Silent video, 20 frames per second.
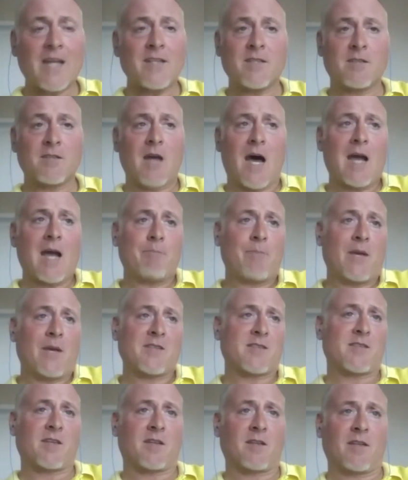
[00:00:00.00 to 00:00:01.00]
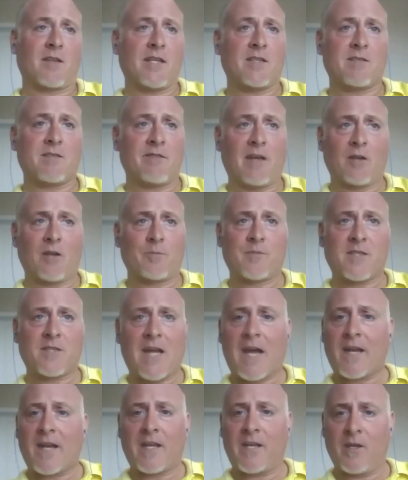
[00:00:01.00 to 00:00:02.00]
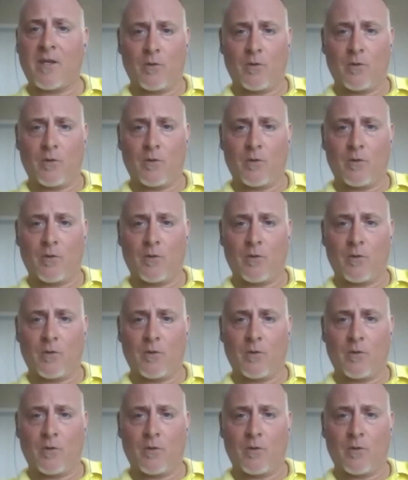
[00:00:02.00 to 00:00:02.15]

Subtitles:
I basically developed it out of guilt,